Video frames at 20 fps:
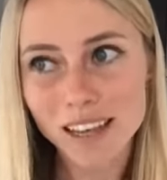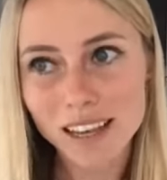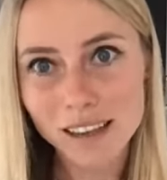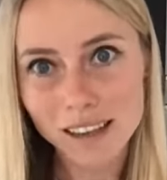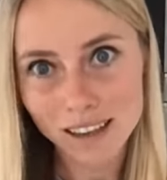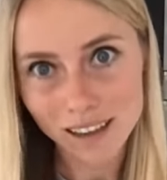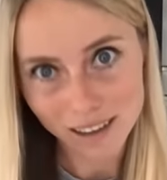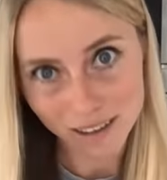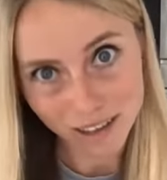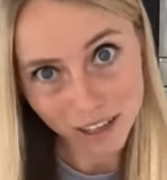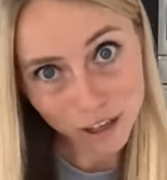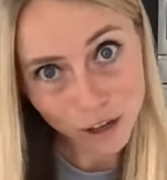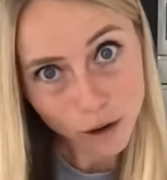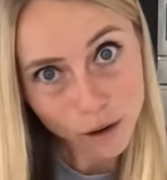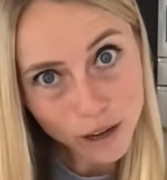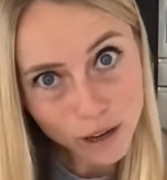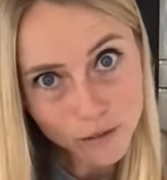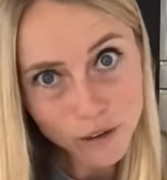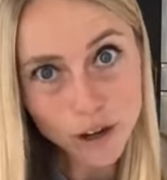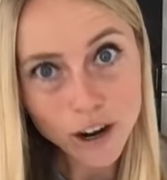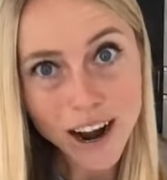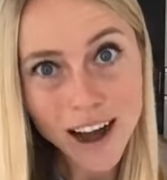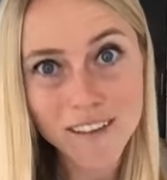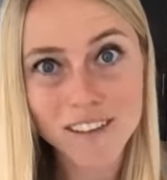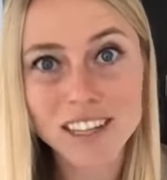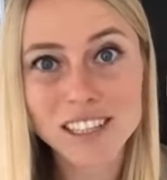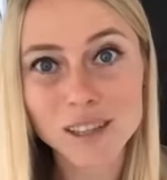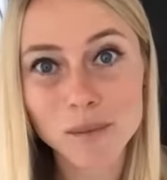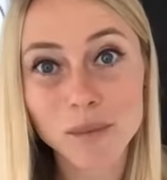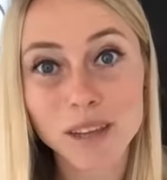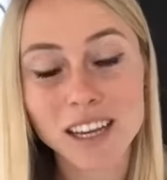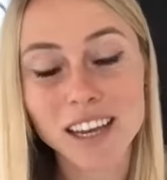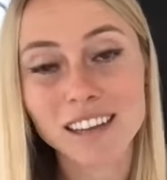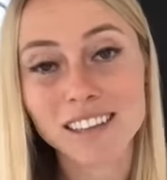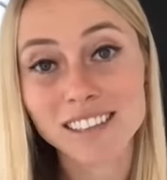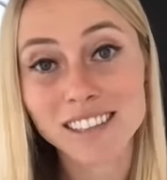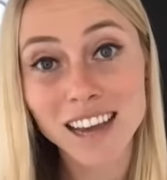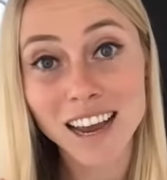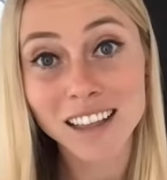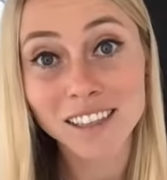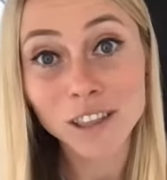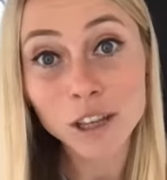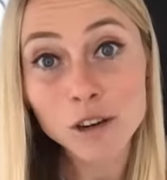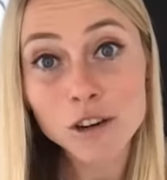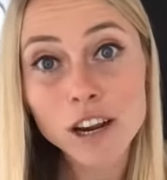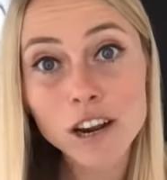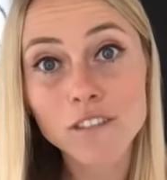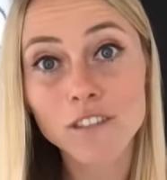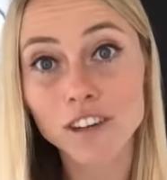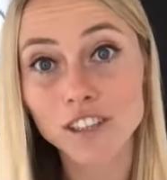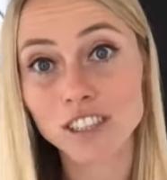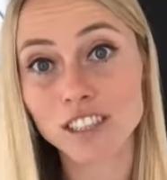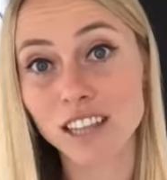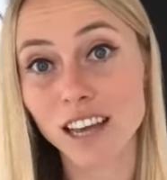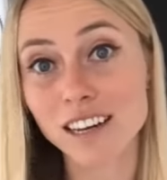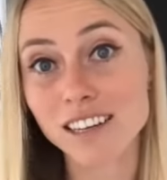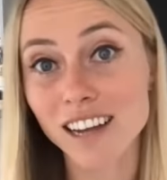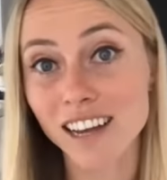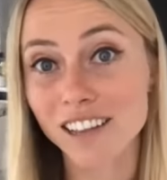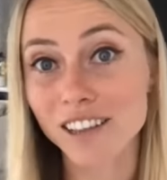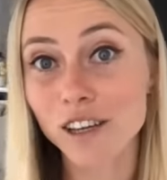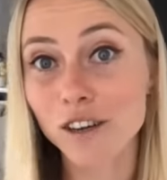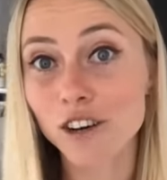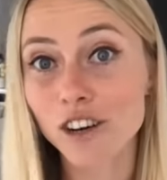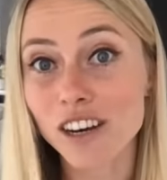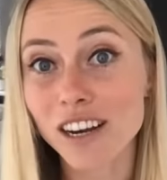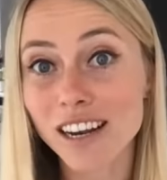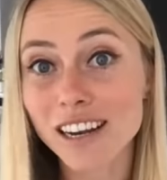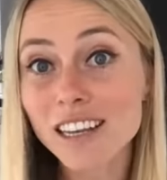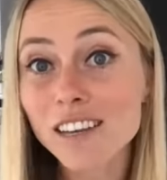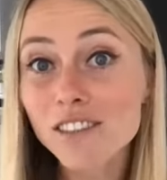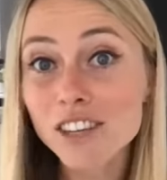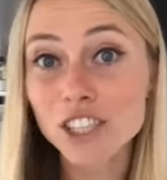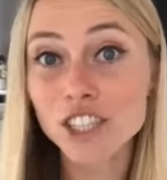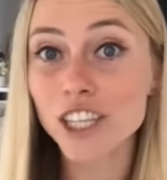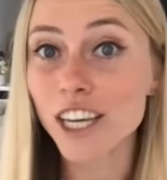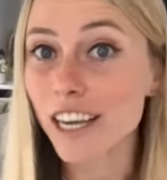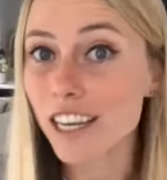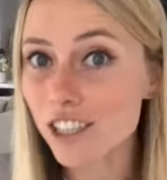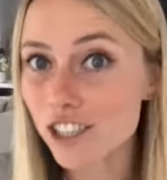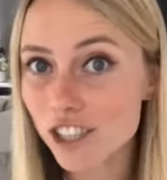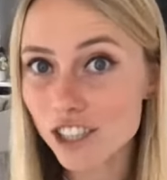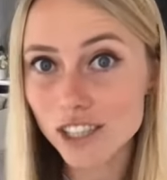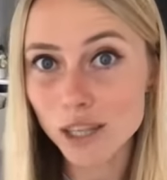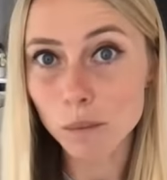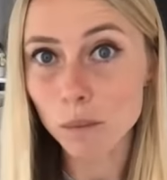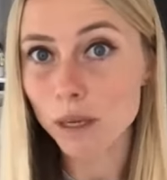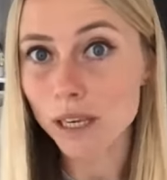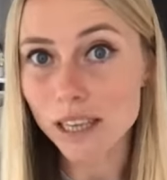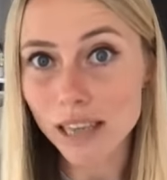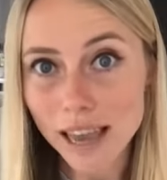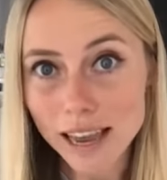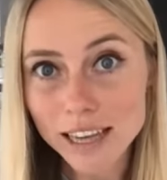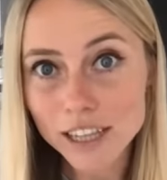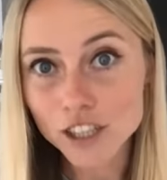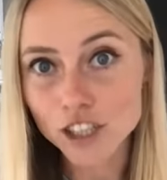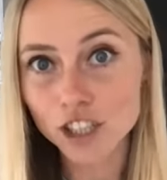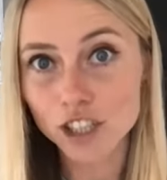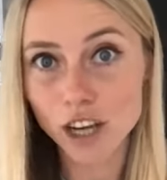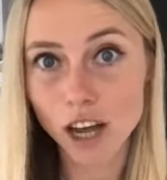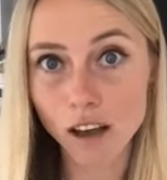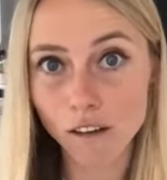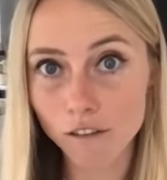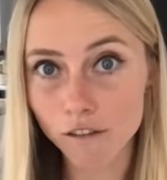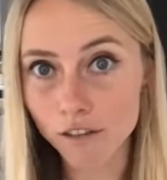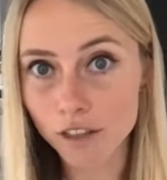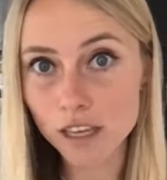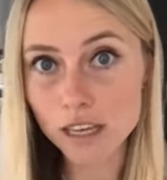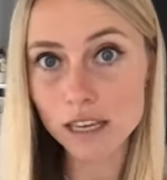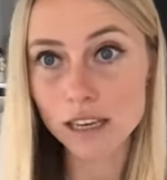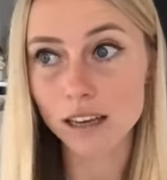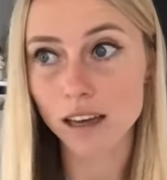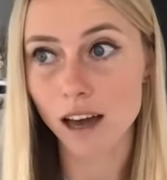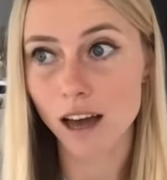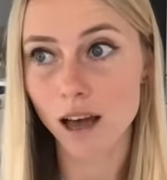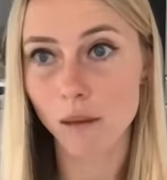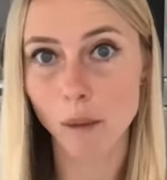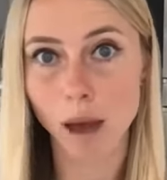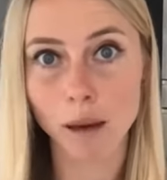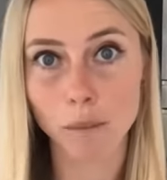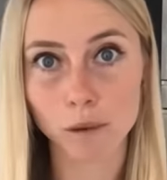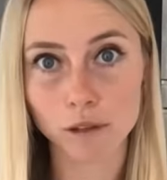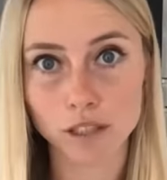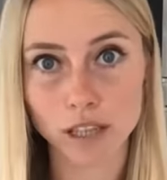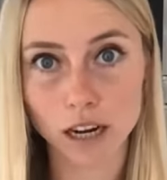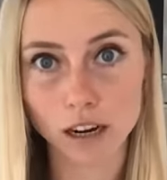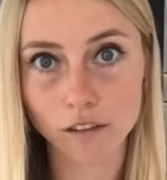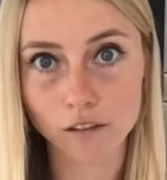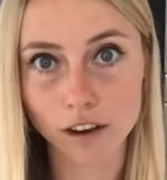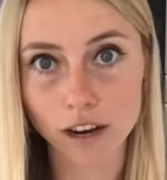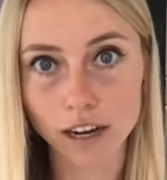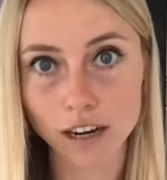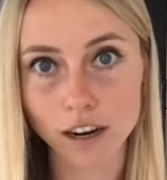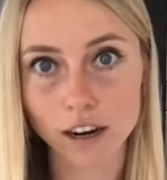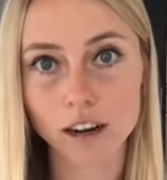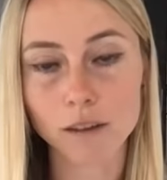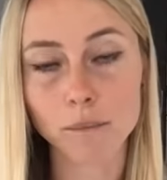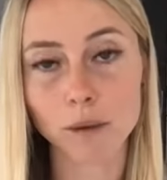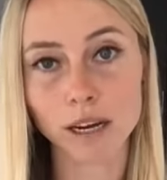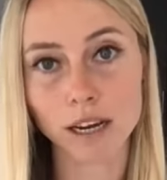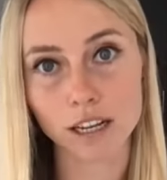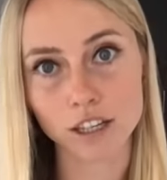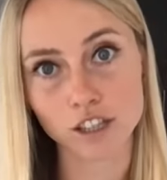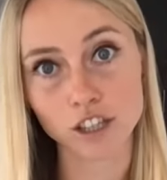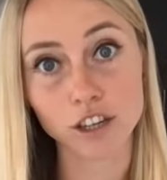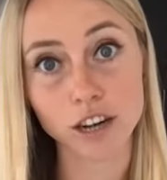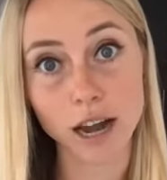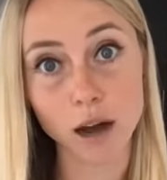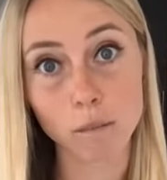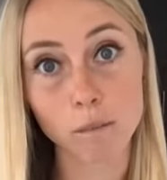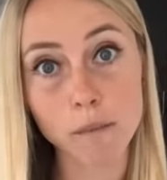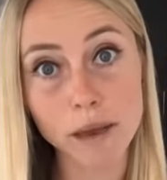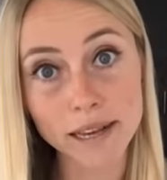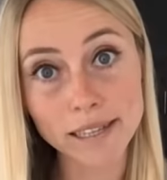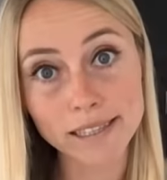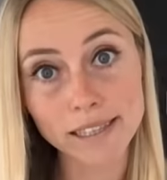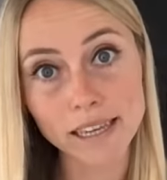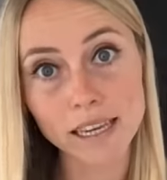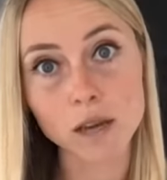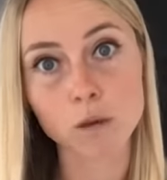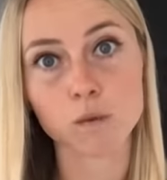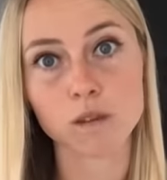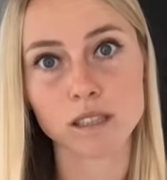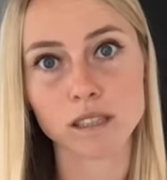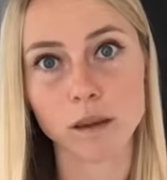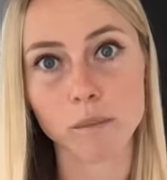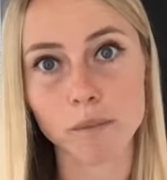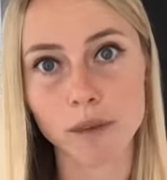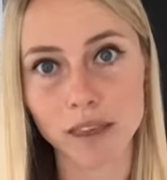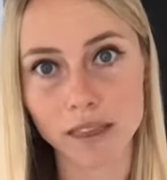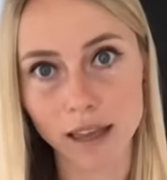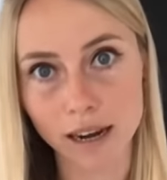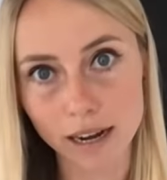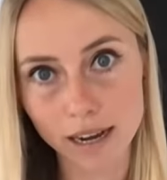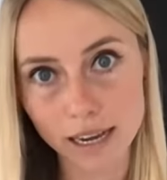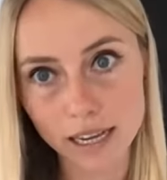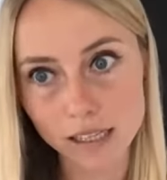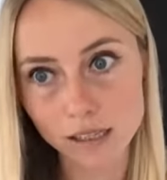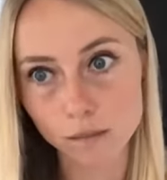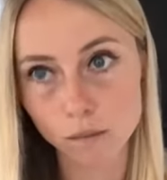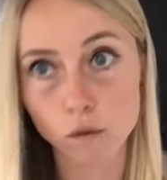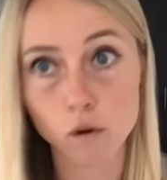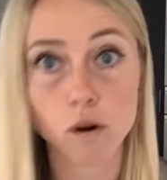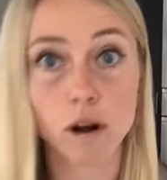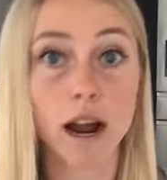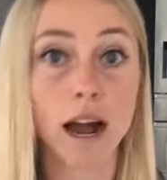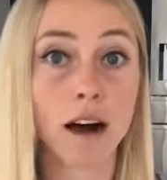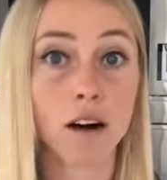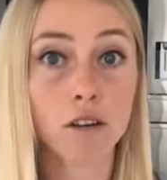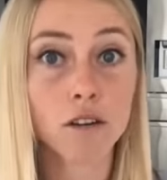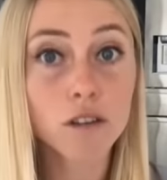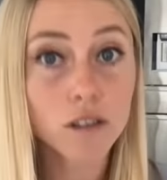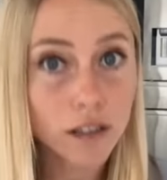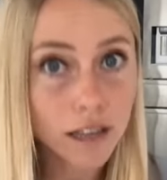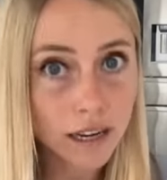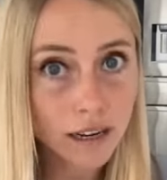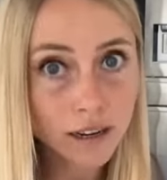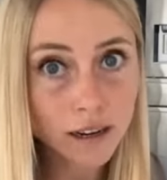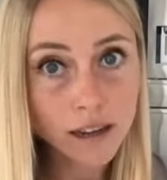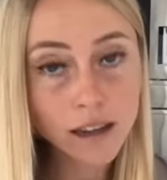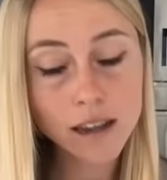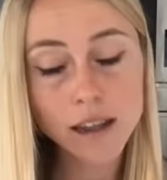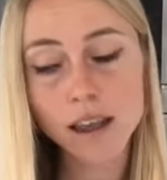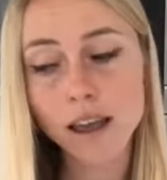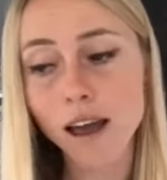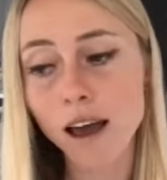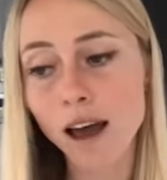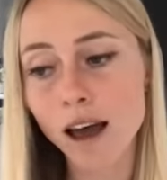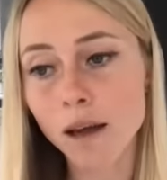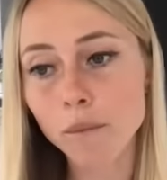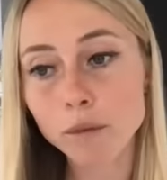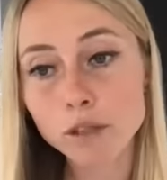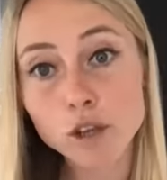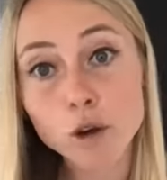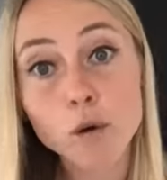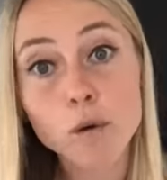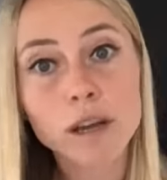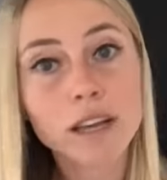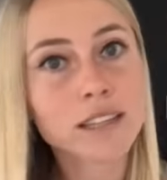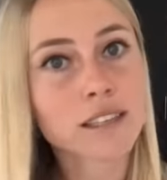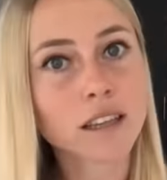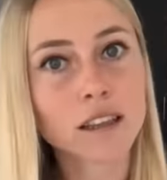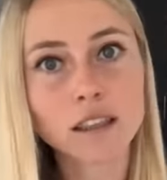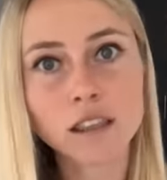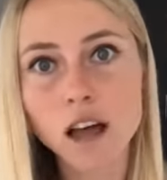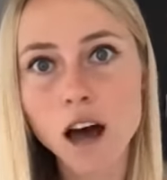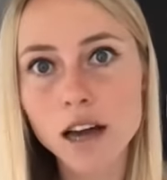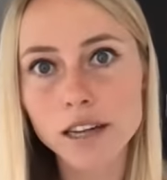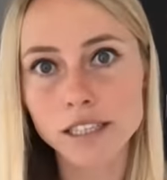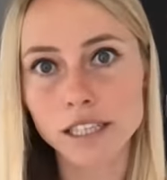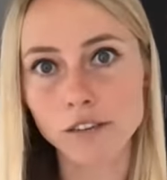Eh, you know, if you're having something diluted versus undiluted, it even changes the pH of the um, apple cider vinegar because you're now mixing it with something that is more alkaline. Um, so it's a lot